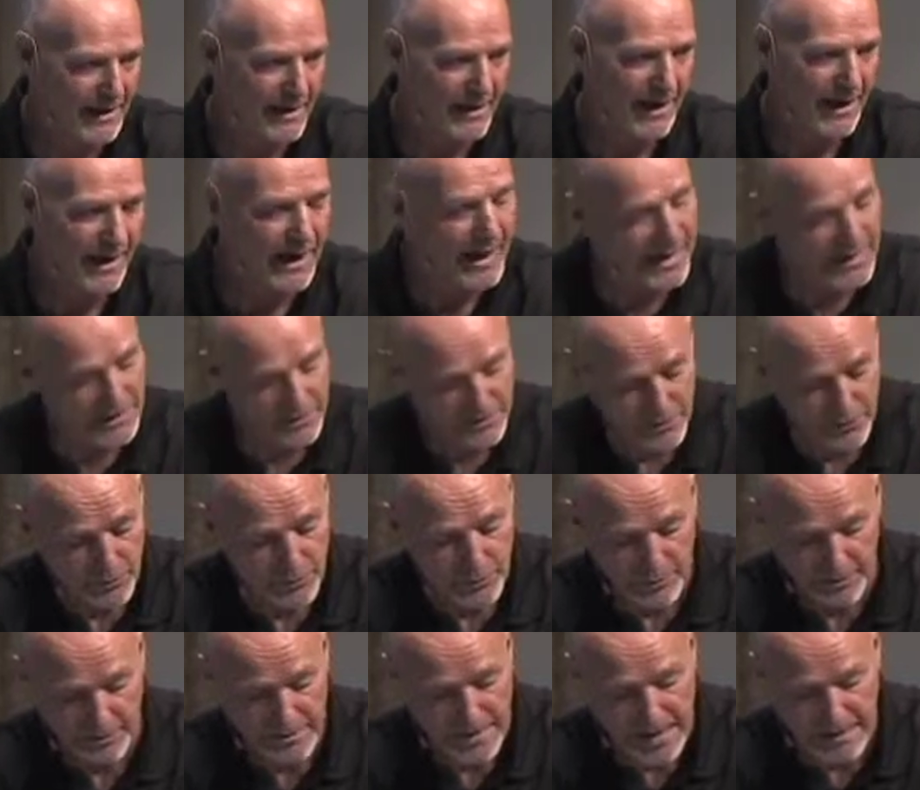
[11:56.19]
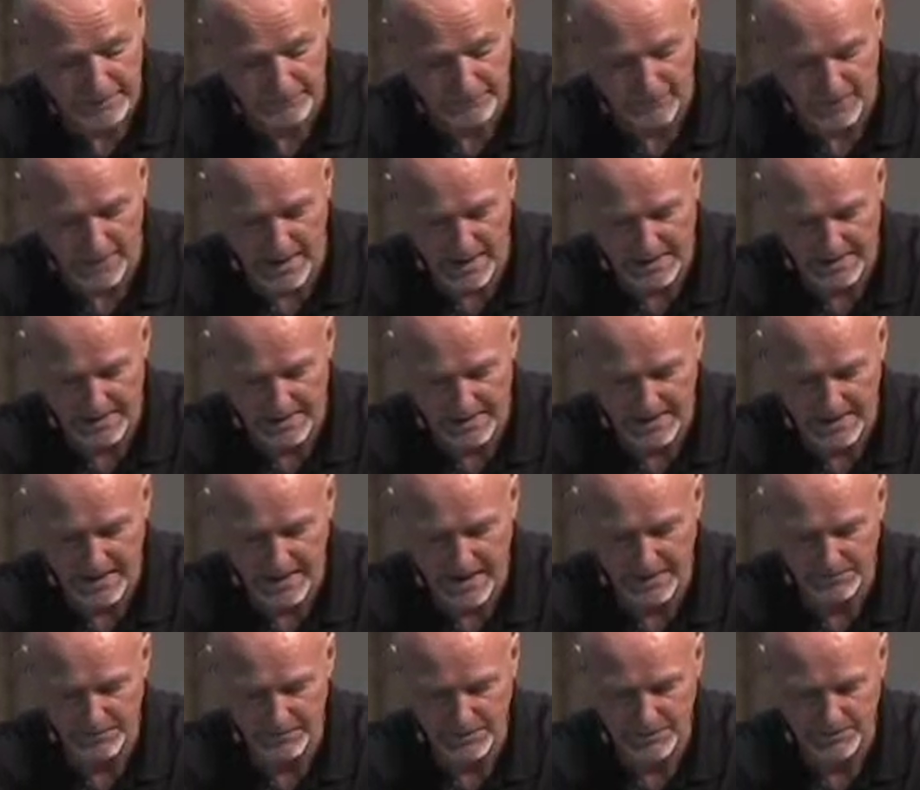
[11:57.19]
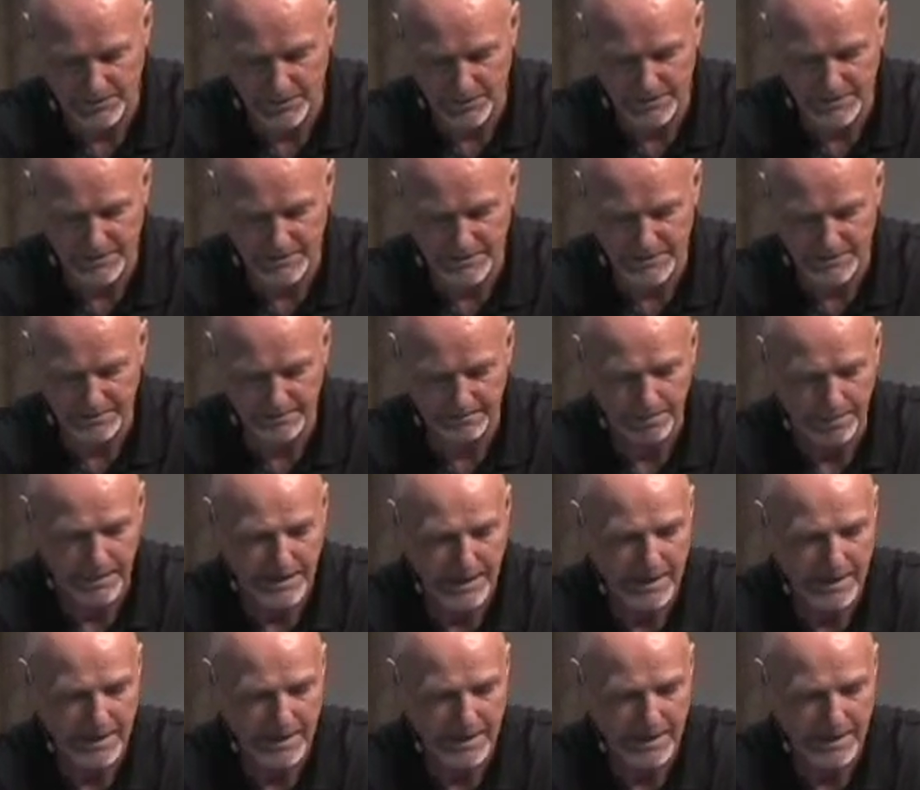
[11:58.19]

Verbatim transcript: uh, and you will not find a happy person.